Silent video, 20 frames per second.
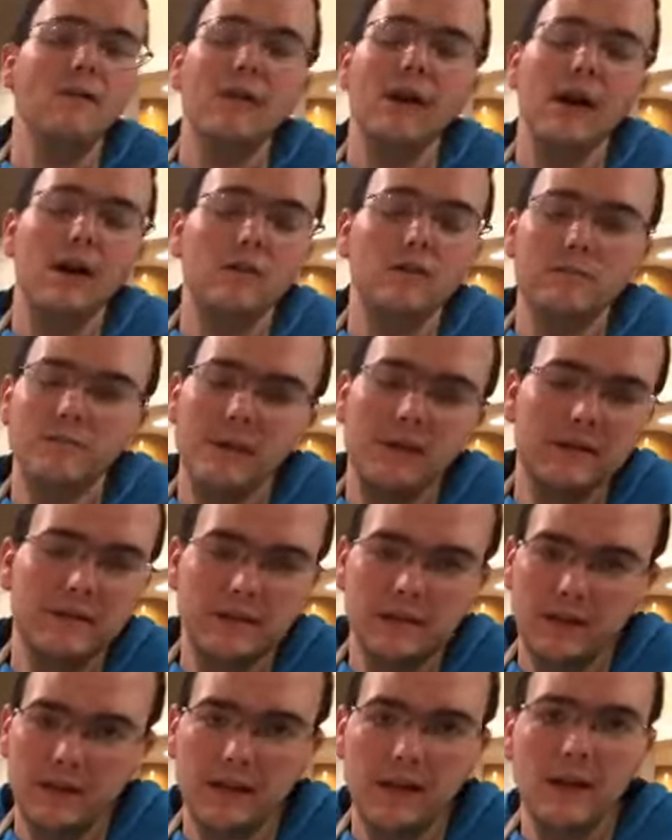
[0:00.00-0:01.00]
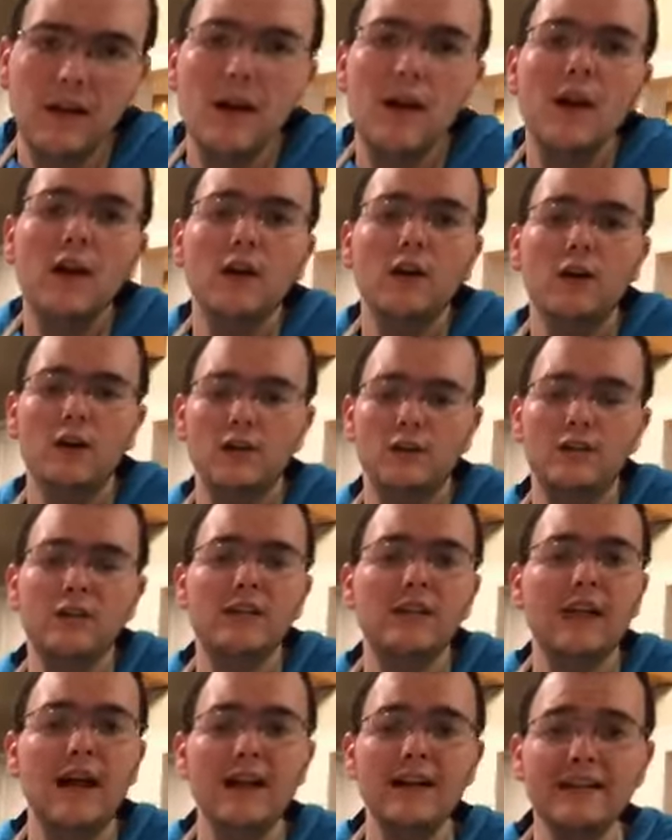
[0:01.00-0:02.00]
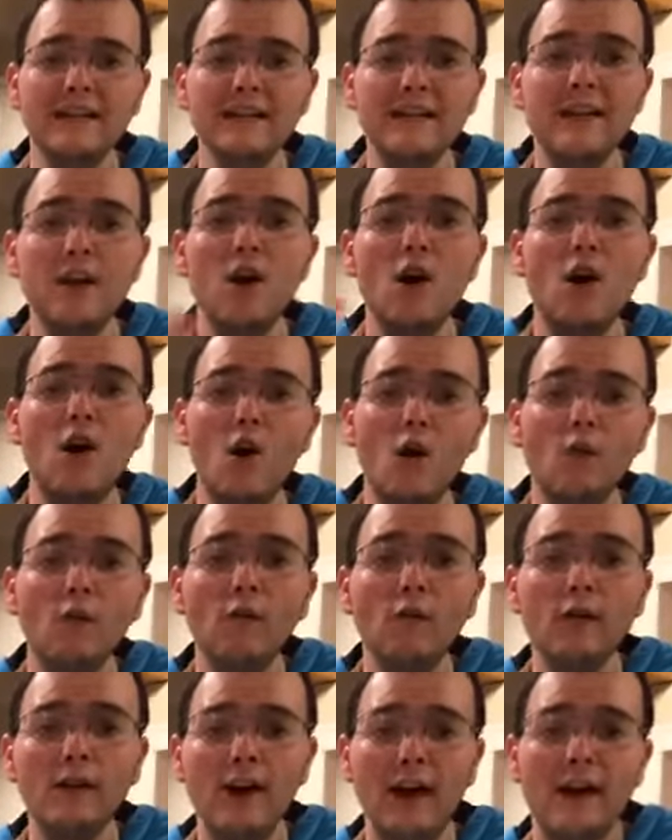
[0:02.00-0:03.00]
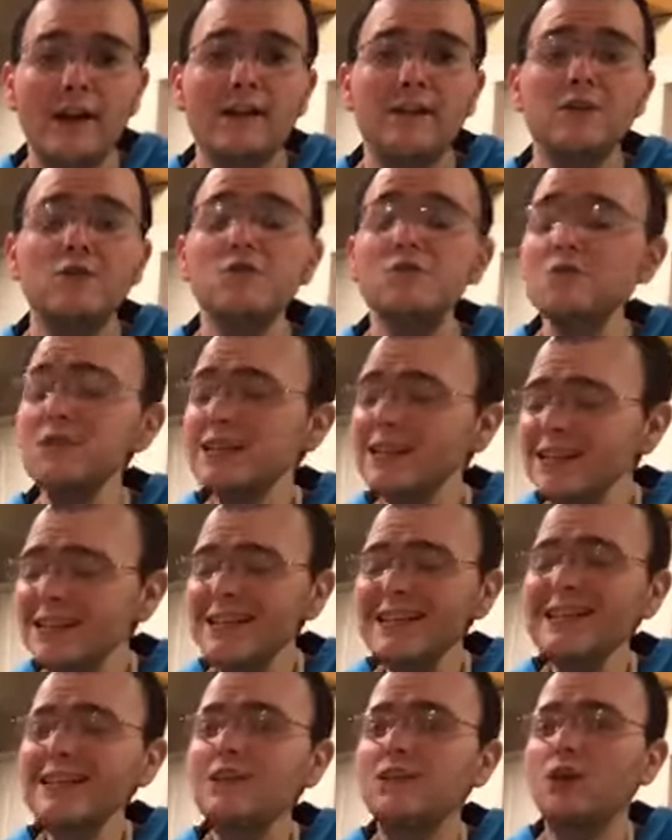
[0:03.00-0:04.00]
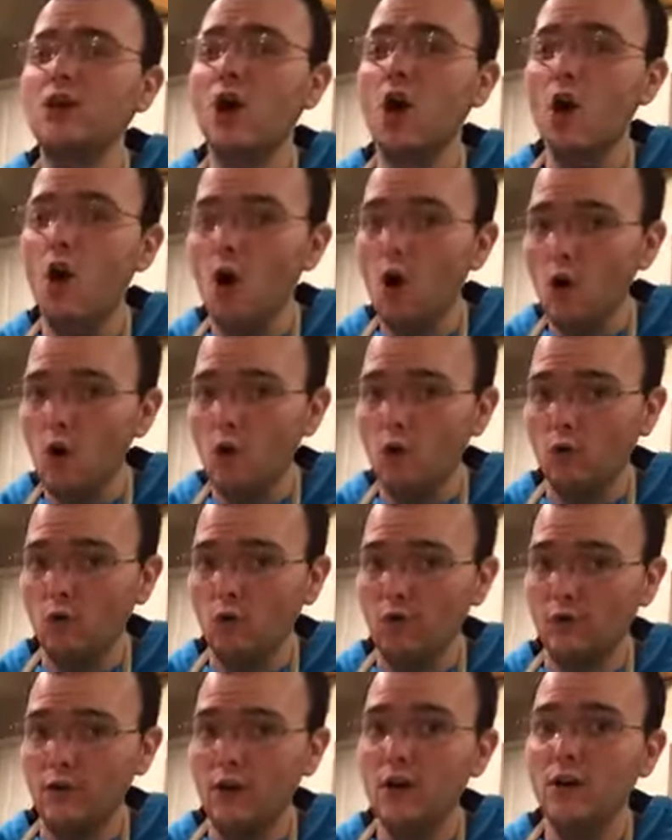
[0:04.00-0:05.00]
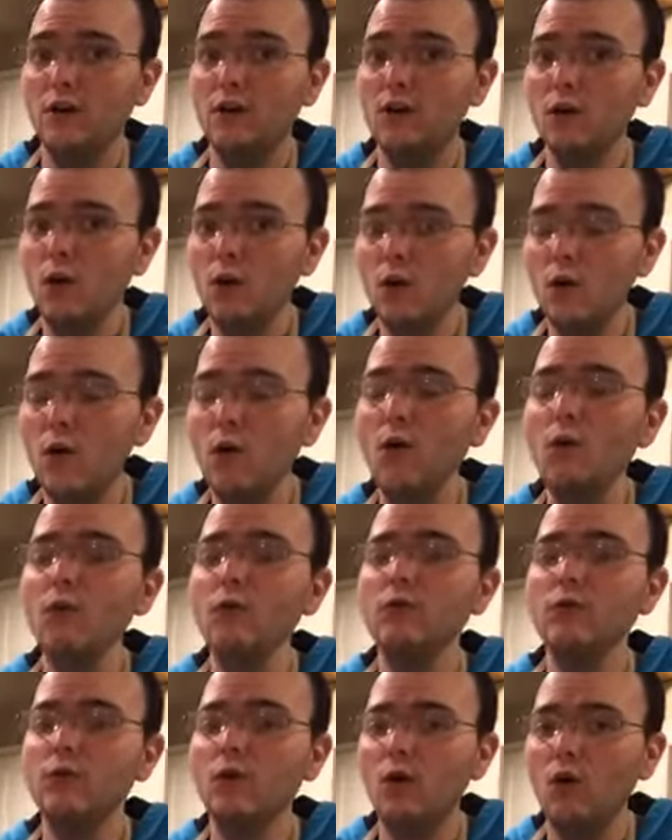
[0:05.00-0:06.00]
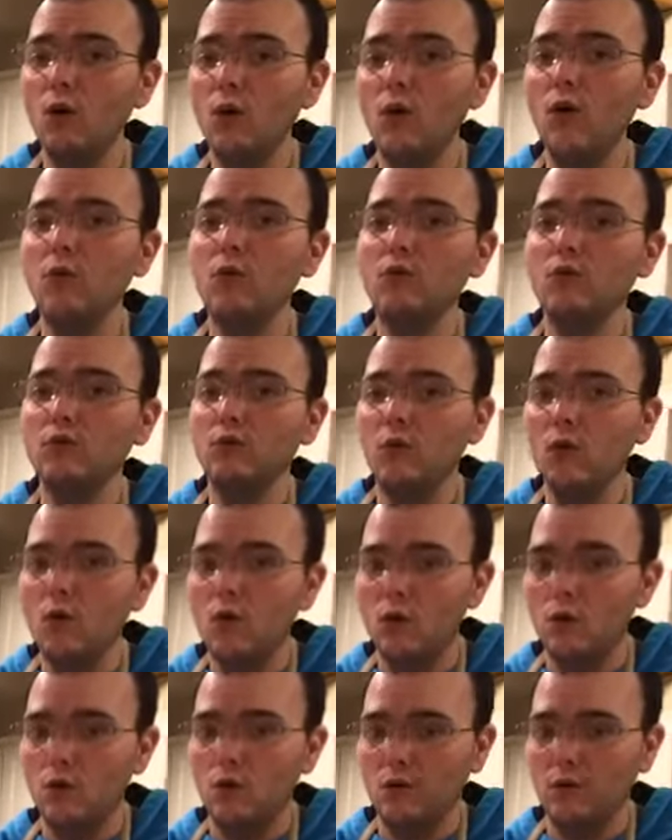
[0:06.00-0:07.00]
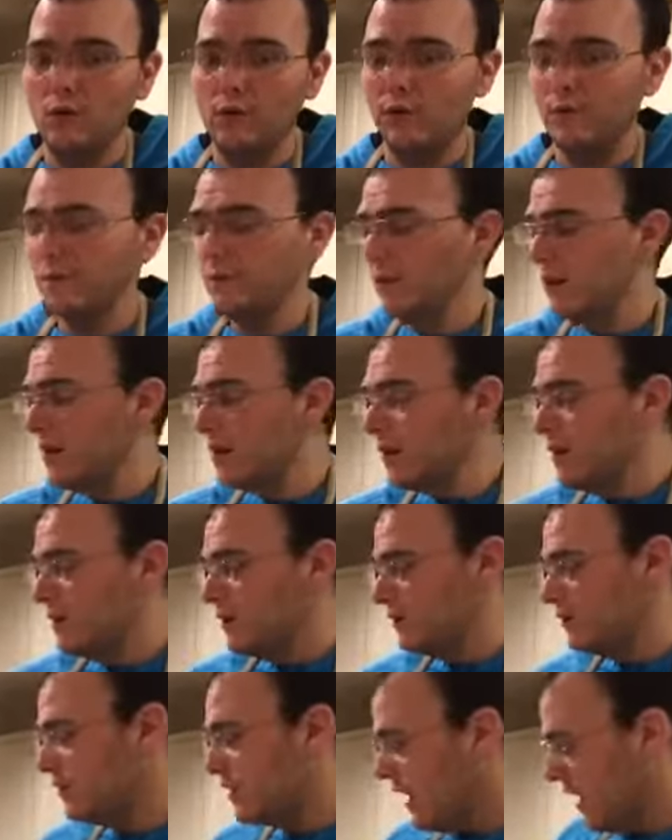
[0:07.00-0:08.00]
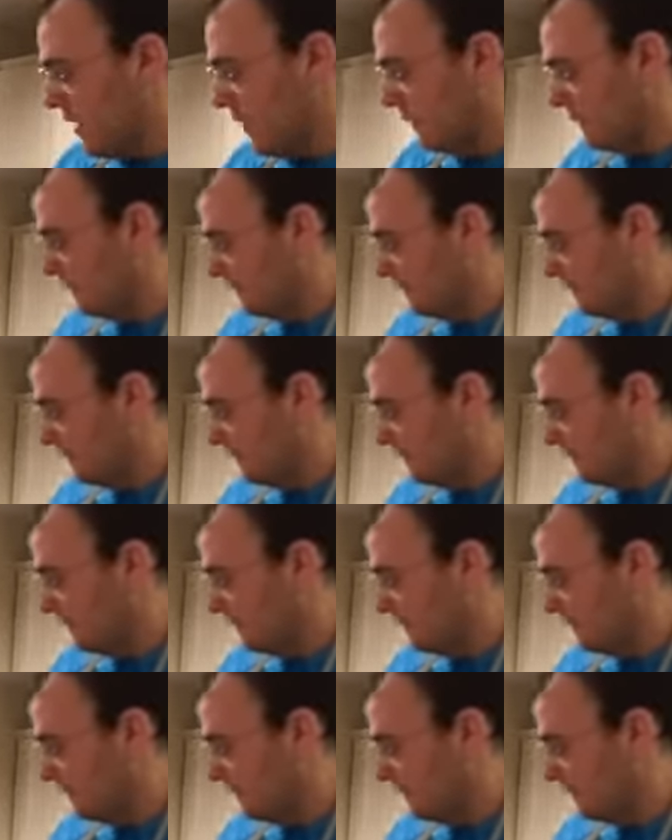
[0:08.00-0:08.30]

the house basically. Gonna let it sit overnight. You need these cold, cold, cold, cold. So,